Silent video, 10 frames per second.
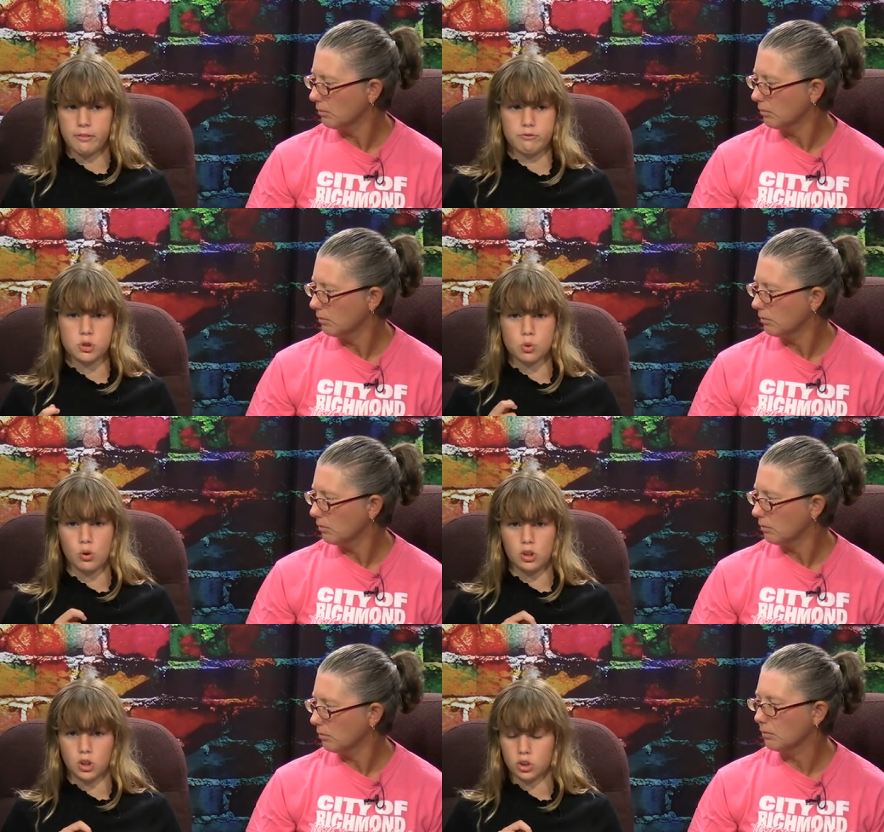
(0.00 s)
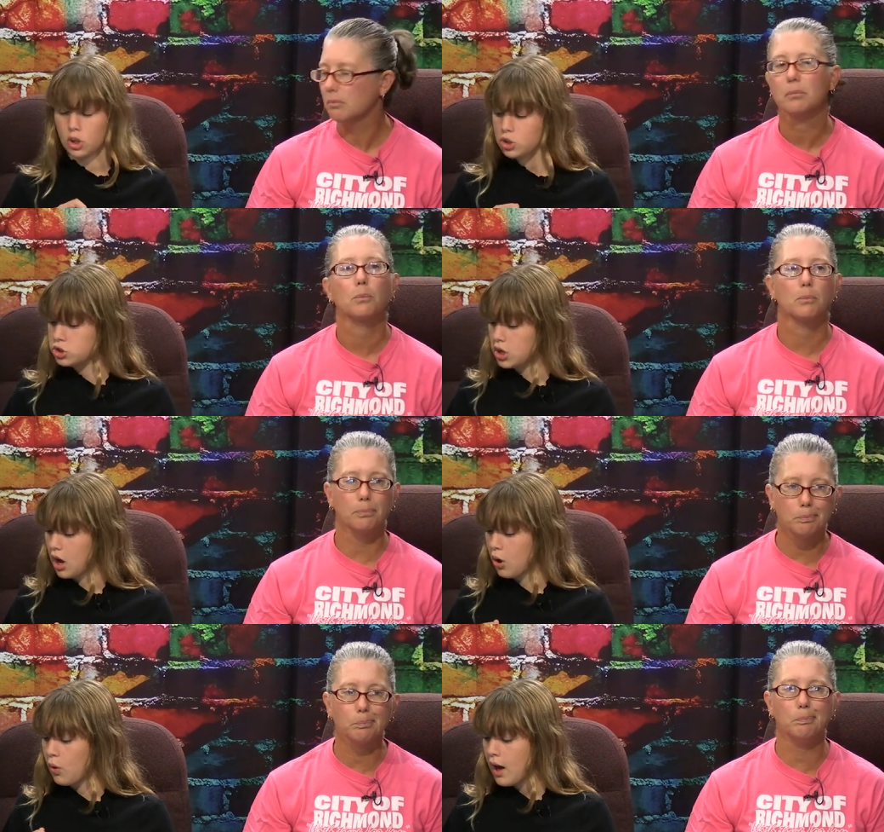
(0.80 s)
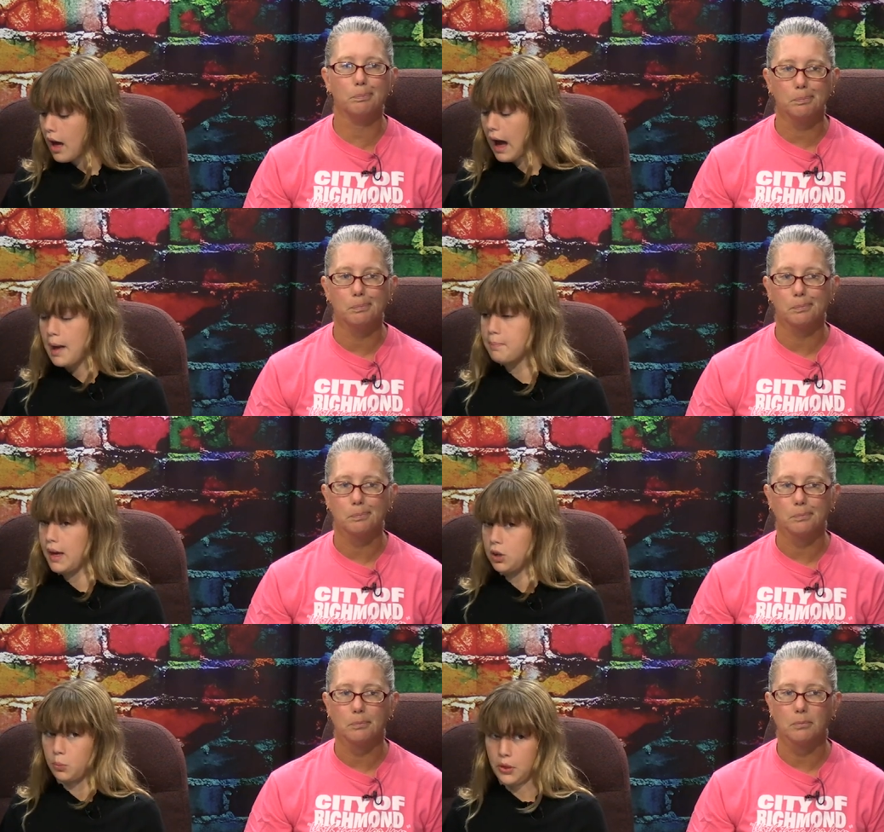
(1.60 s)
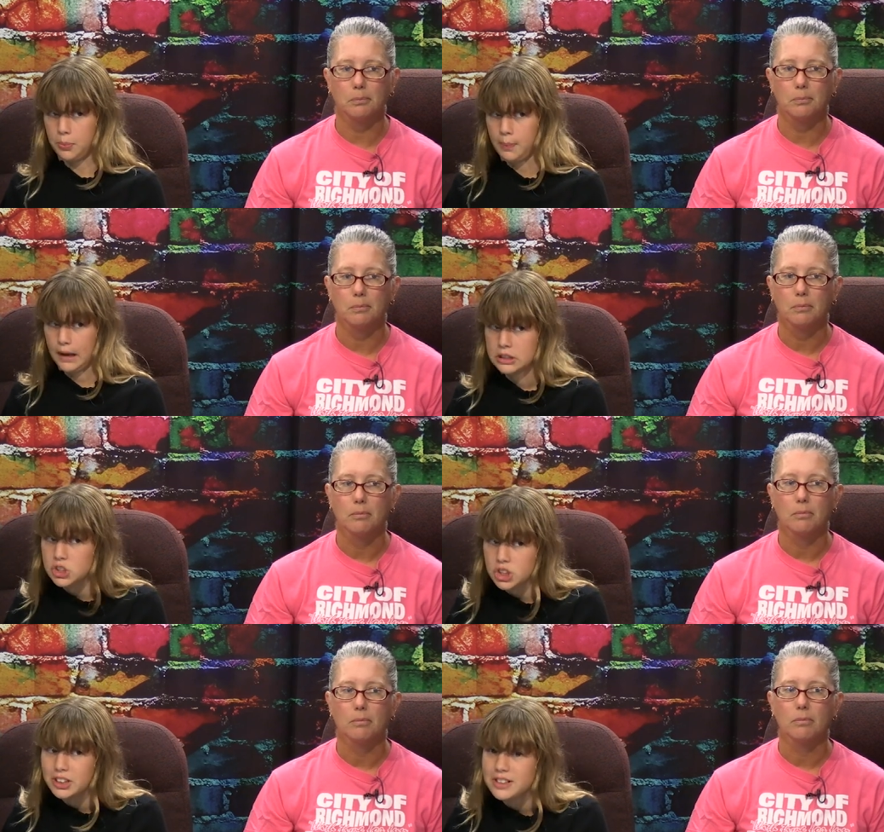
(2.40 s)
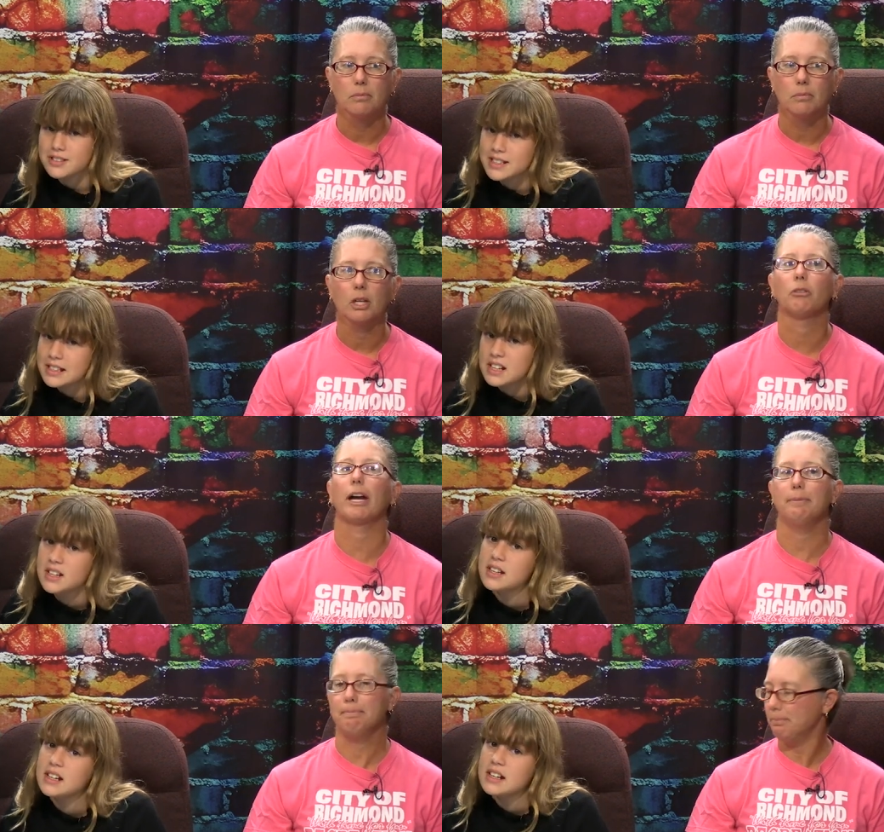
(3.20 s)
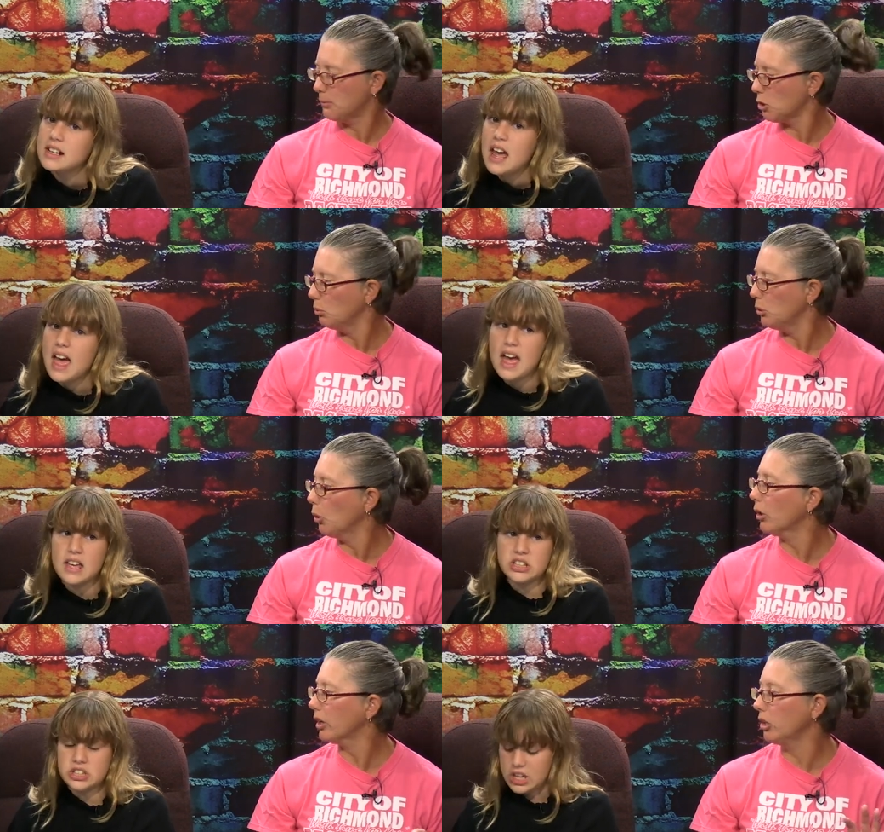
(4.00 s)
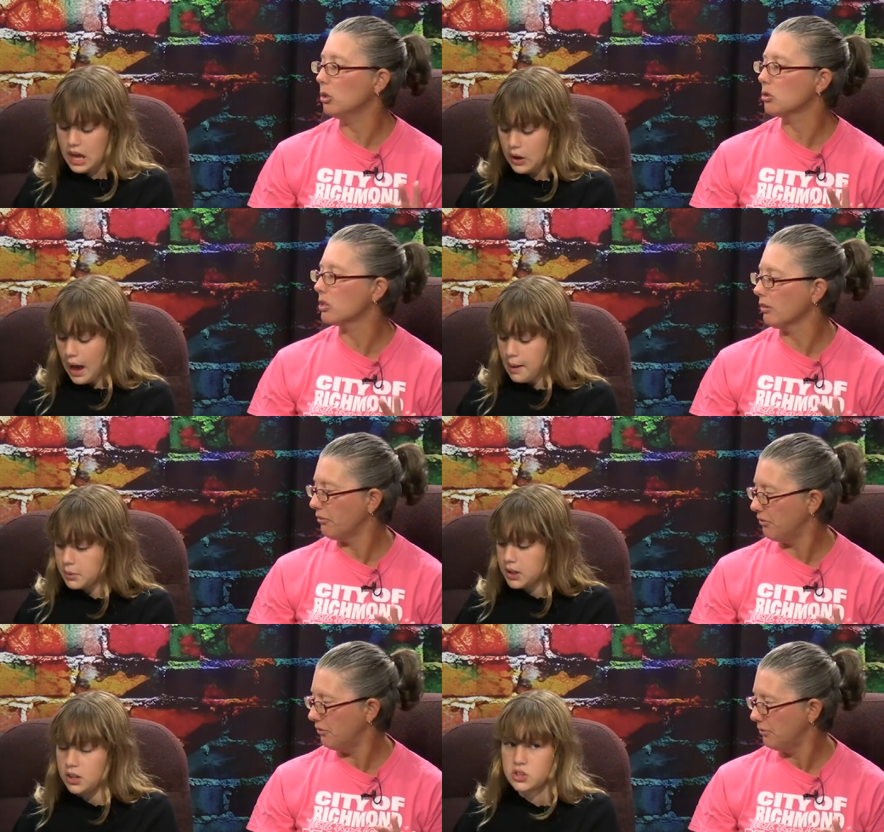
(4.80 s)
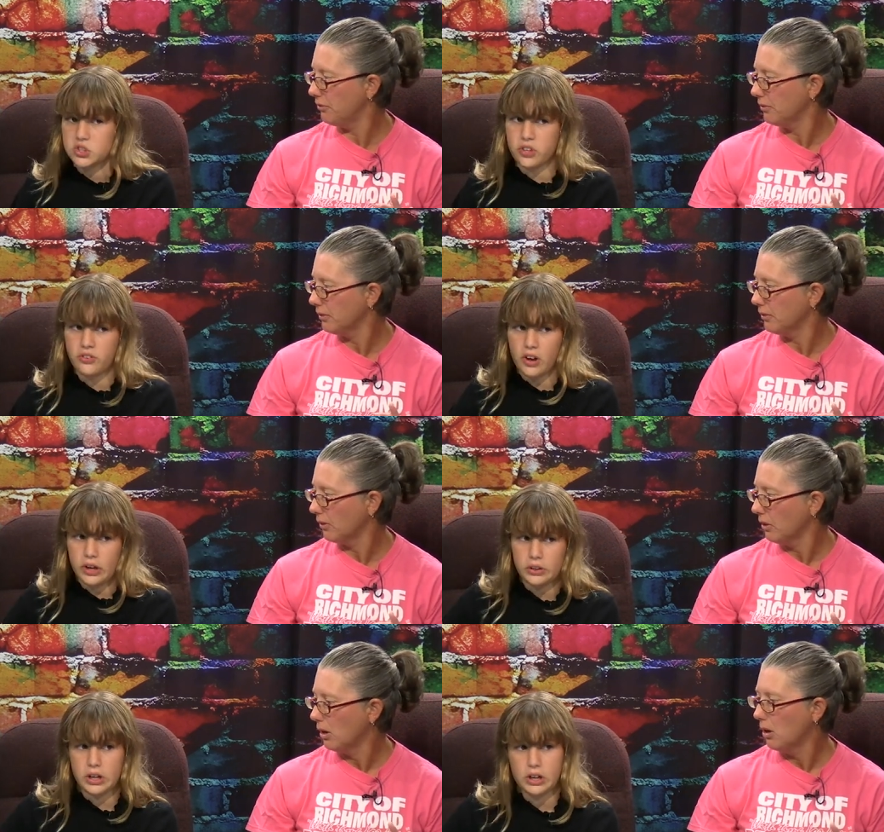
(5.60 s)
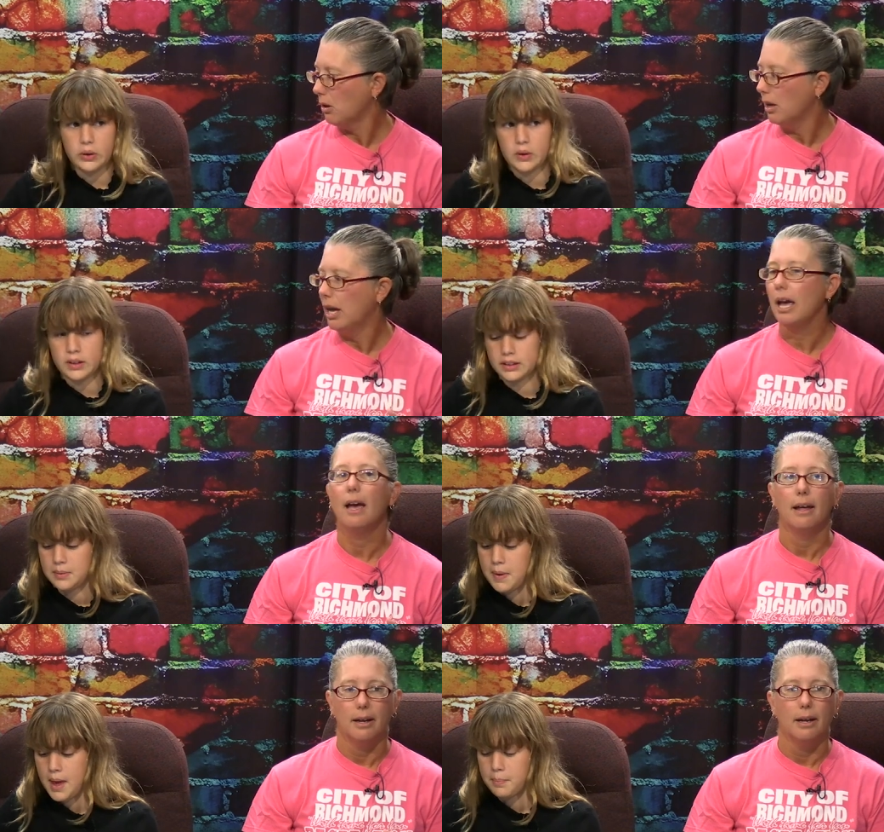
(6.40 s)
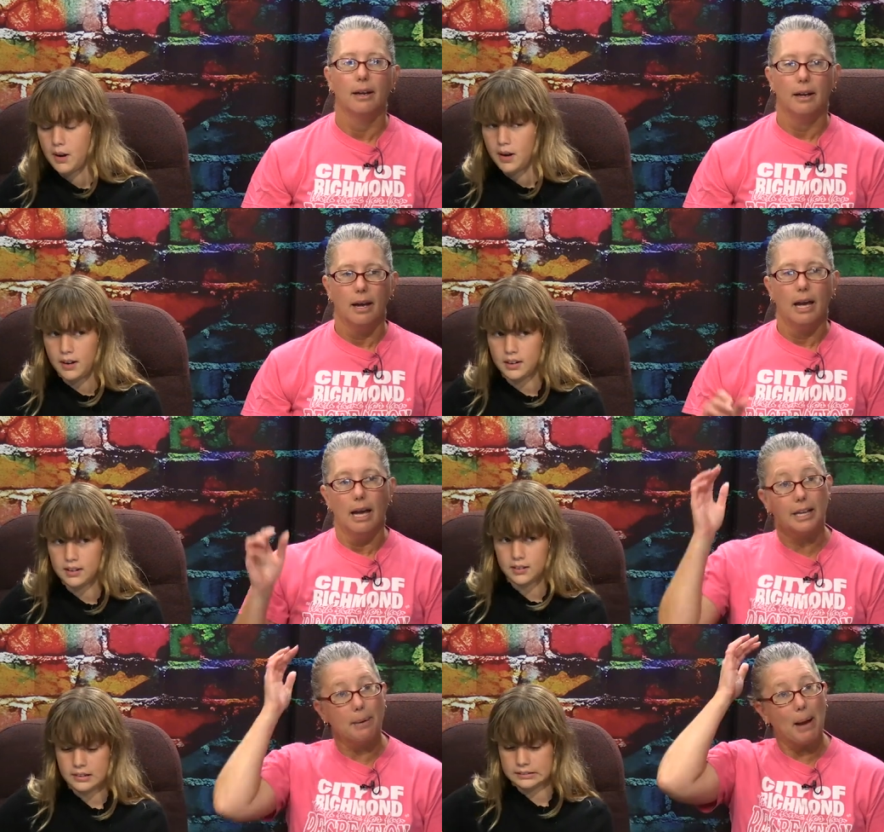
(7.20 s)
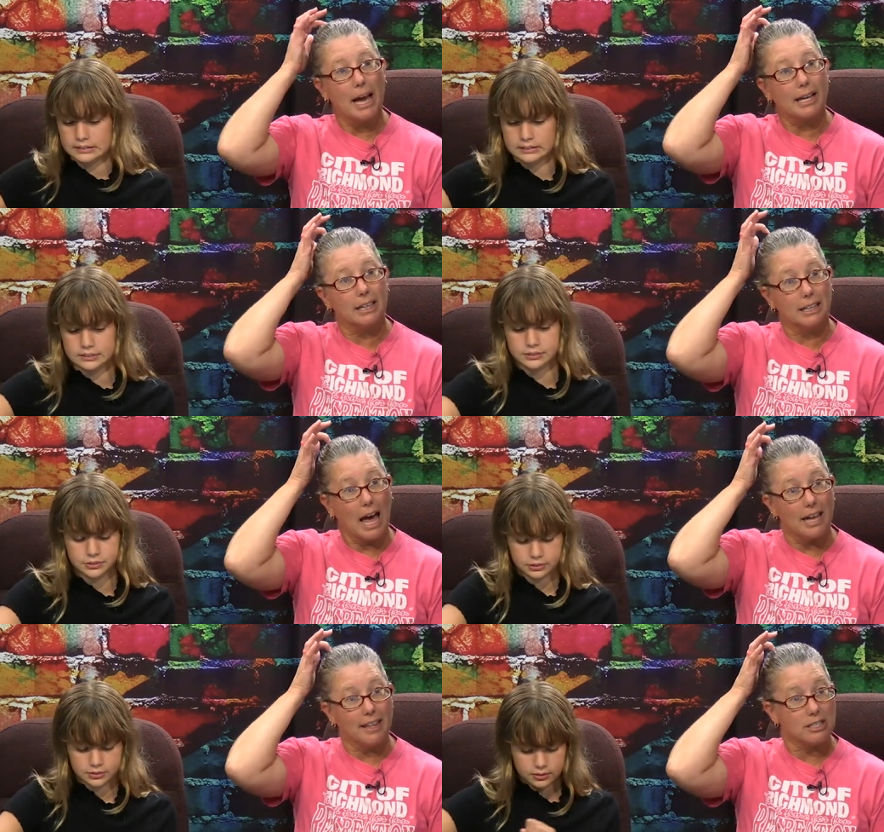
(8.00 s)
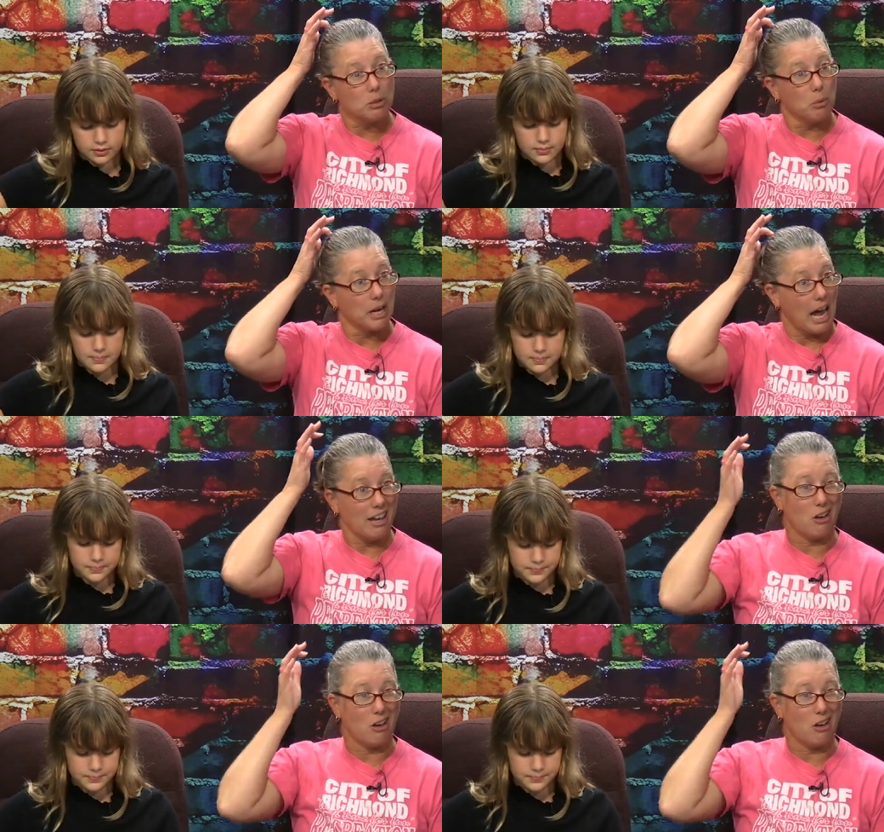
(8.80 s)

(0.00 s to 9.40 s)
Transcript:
Speaker 1: visual learner, so mm-hmm. I'm better with pictures.
Speaker 2: Right. So you're going to so use. The I'm going
Speaker 1: to use the photo on the paper.
Speaker 2: And I'm not going to lie, that's the one I